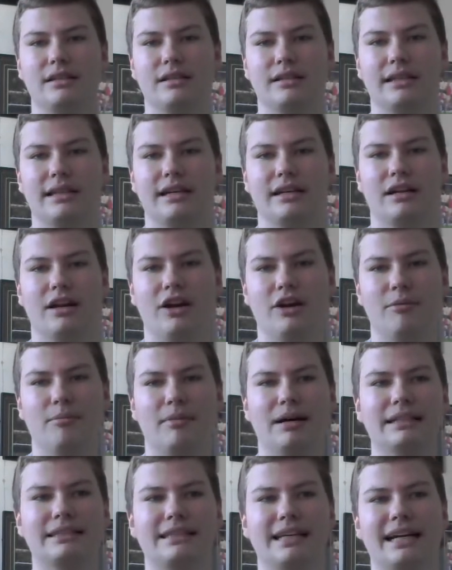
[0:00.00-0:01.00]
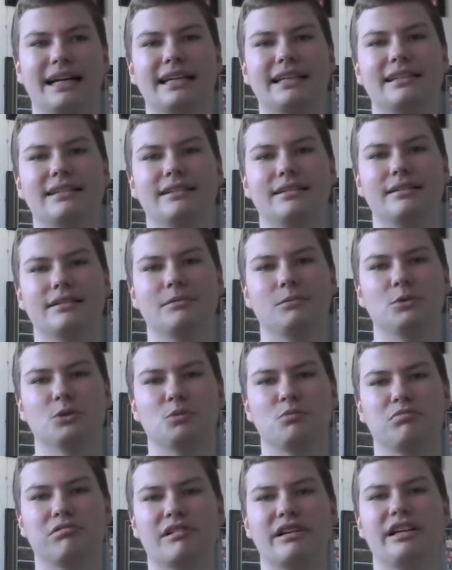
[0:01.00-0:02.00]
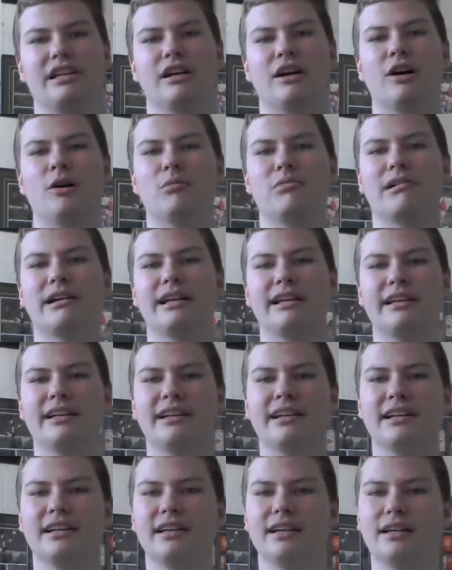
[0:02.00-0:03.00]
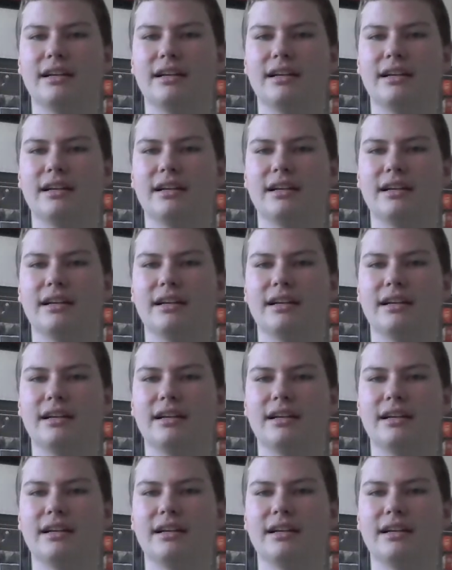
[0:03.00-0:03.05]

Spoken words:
let alone my dad, was pretty heartbreaking.